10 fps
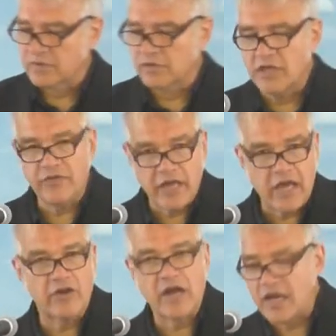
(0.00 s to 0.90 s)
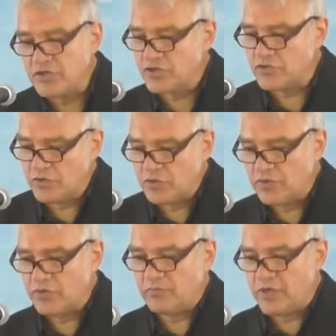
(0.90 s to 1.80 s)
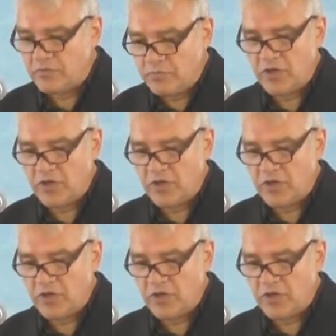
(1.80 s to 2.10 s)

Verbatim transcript: living out God's truth, then